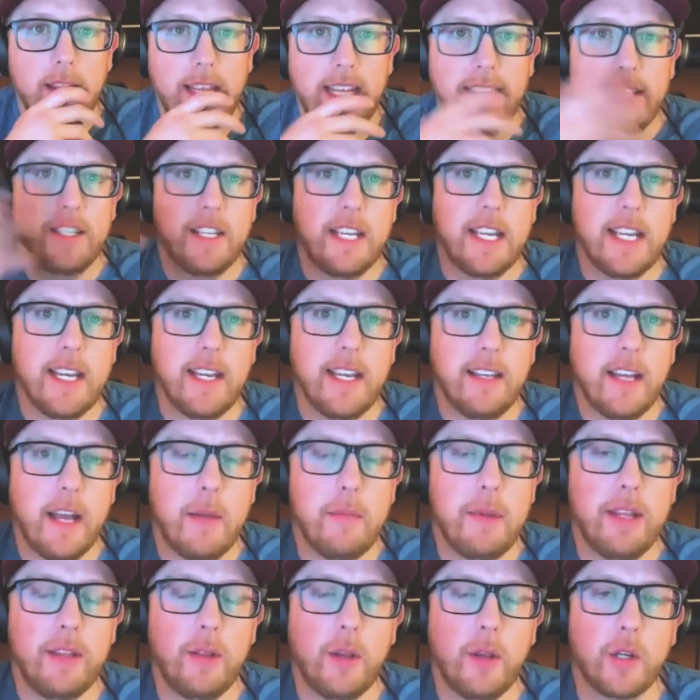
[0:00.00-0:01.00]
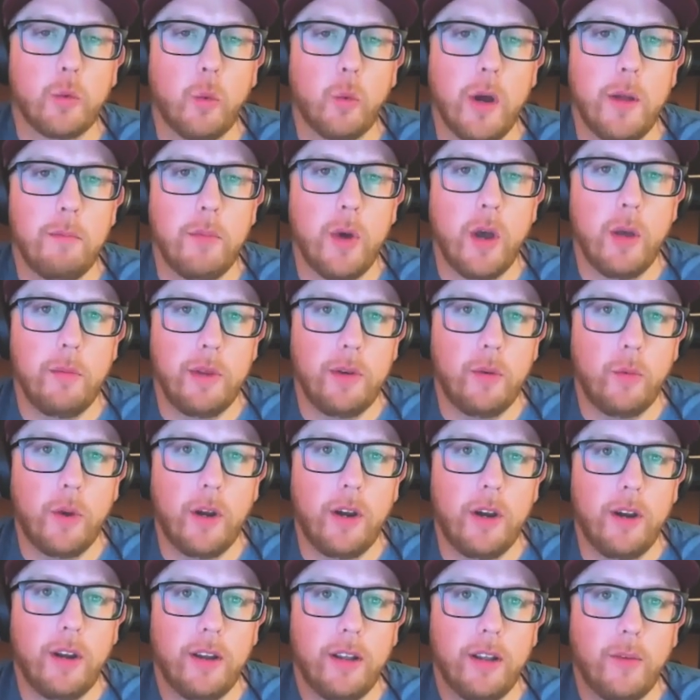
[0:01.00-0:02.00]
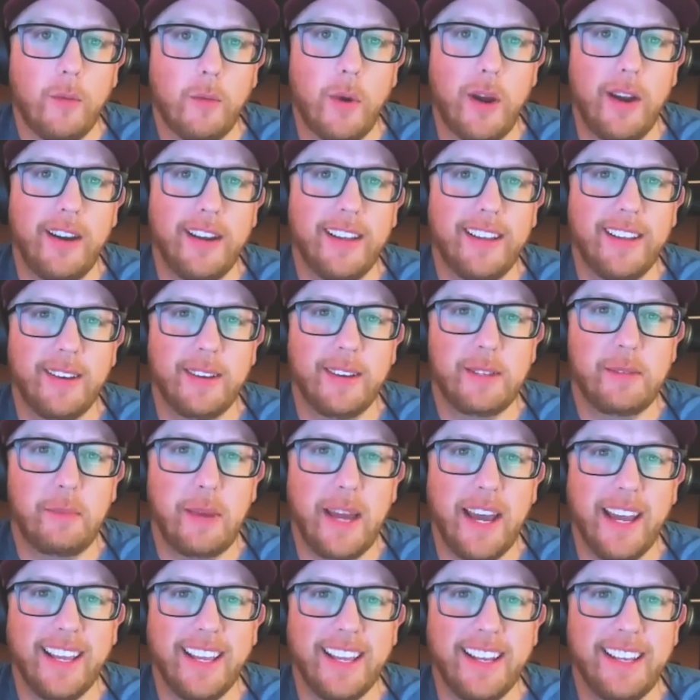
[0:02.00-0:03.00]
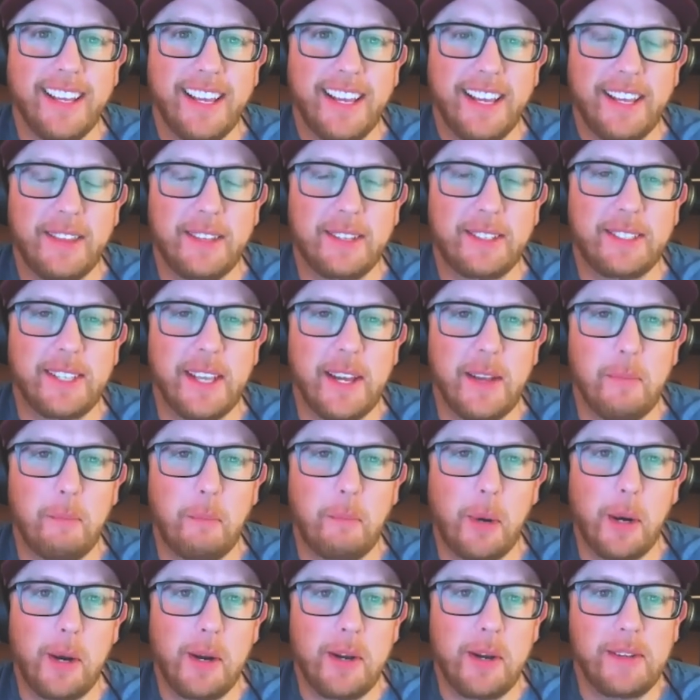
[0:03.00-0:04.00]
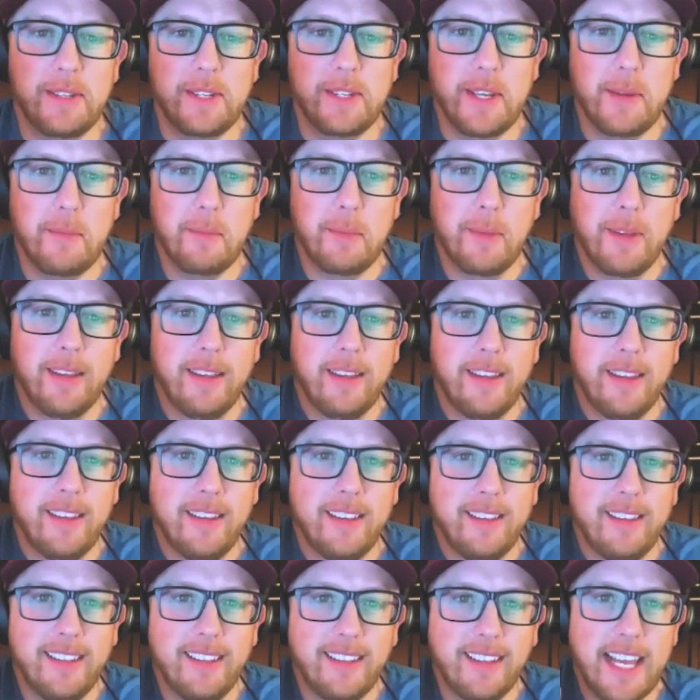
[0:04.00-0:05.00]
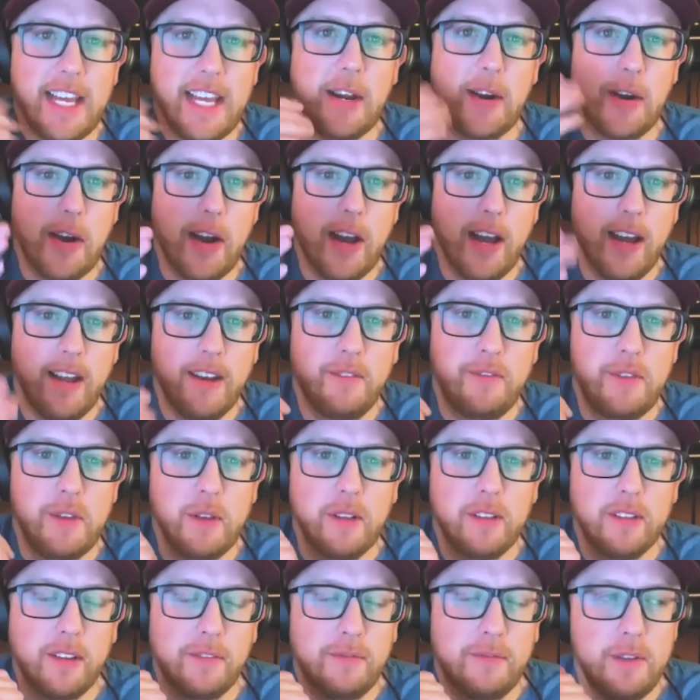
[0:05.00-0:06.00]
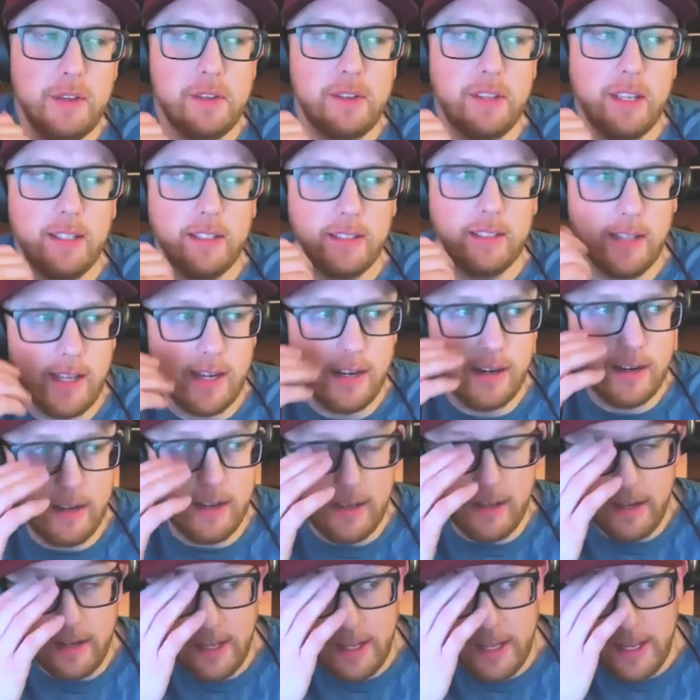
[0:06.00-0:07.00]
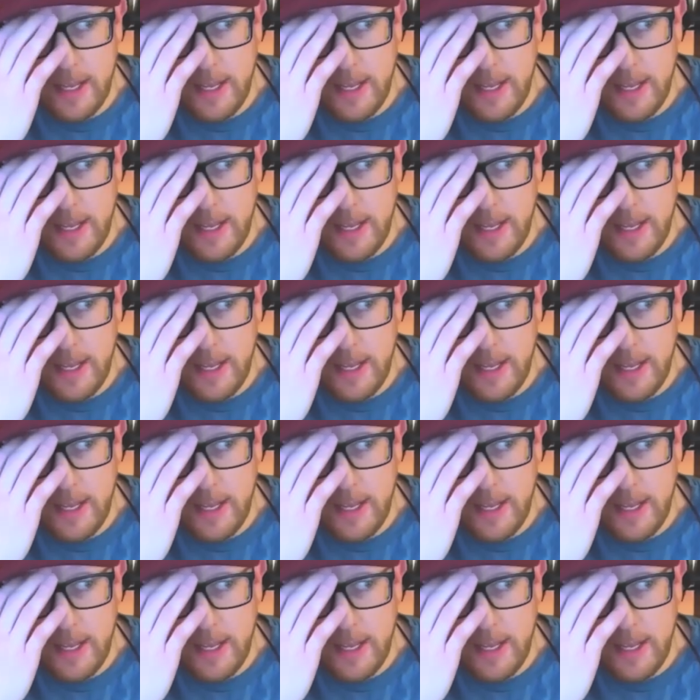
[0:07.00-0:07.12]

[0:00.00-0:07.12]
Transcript: That's it. I mean, there's one that's moment it. where where he goes back and the sun burns him. Right later on, a few a few scenes later on,